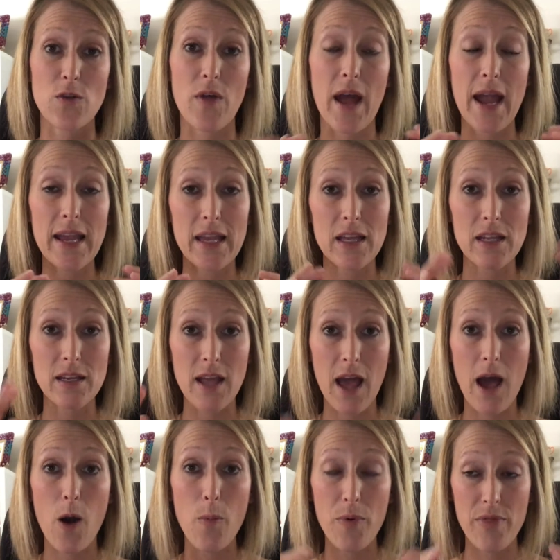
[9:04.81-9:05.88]
so that I can
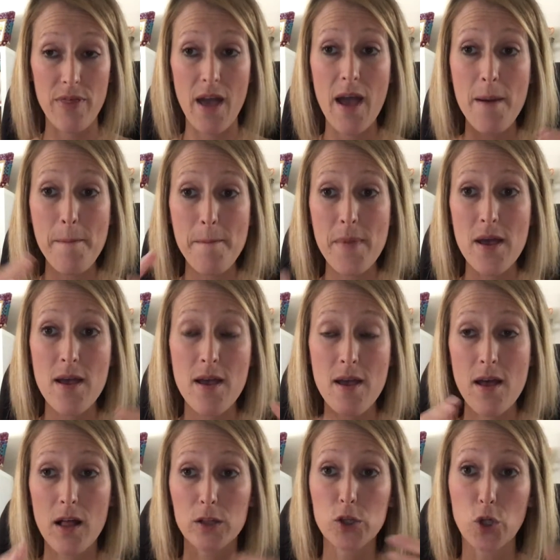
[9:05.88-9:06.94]
help them
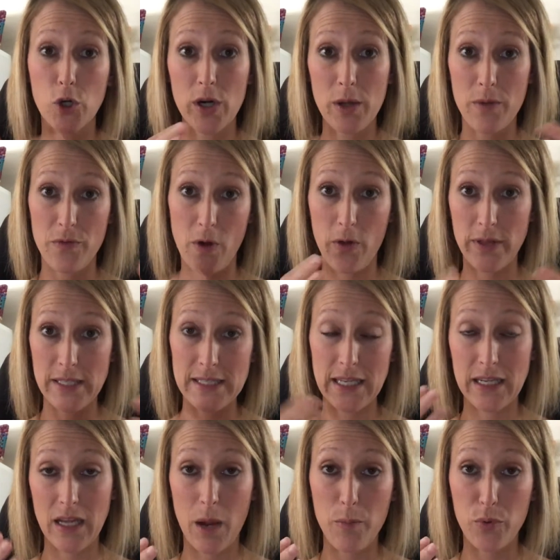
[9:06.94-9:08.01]
learn all these
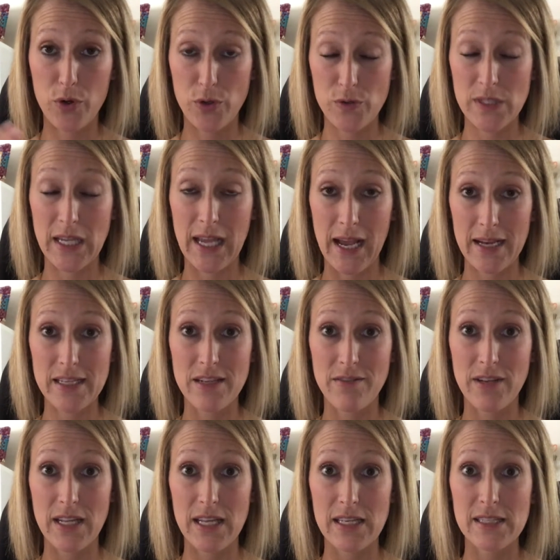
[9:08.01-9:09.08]
income producing
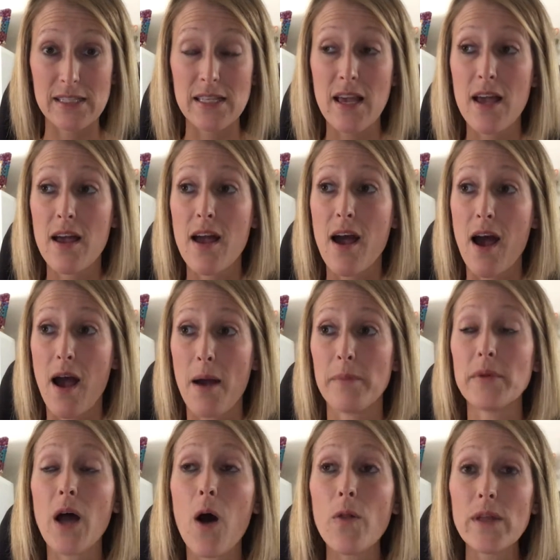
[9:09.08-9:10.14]
activities.
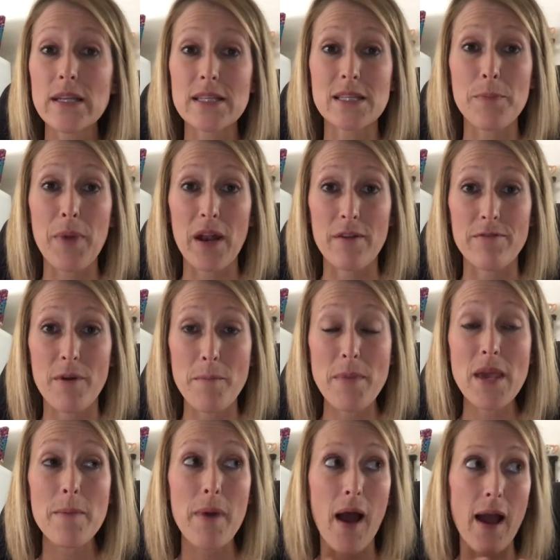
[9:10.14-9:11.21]
Not only does it benefit
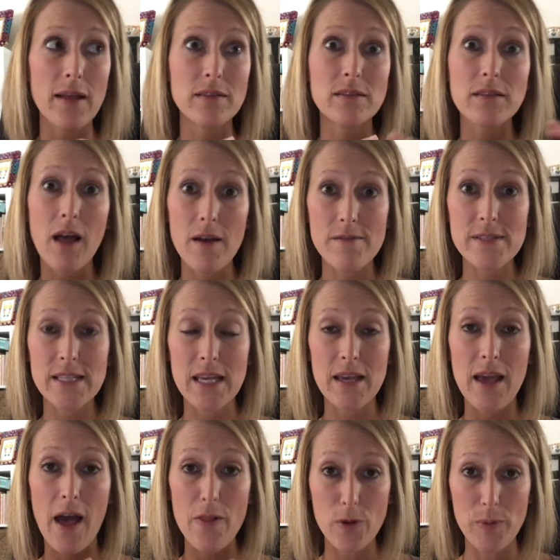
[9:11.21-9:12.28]
me, but I love
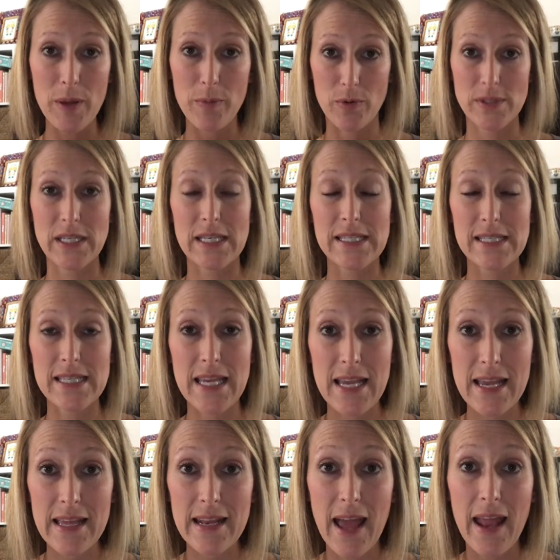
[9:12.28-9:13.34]
seeing other people
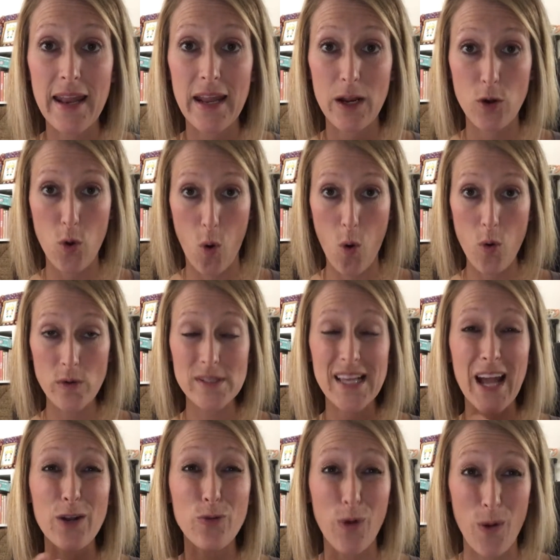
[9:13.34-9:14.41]
succeed and hit goals
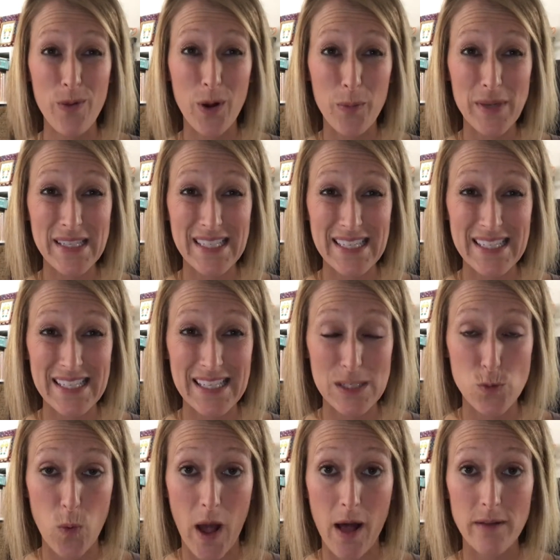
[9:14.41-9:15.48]
and grow their businesses
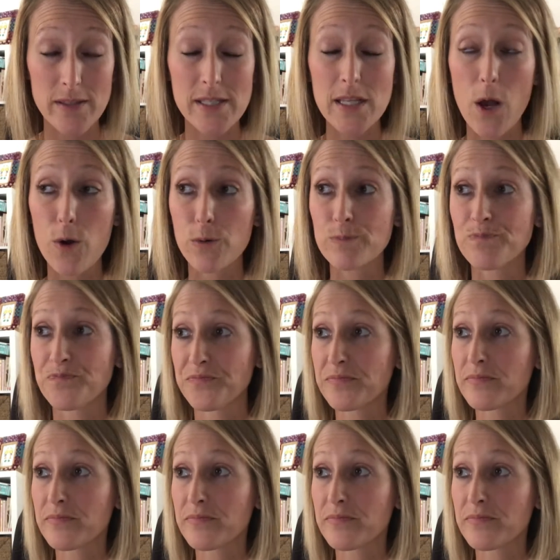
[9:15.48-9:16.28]
as well. So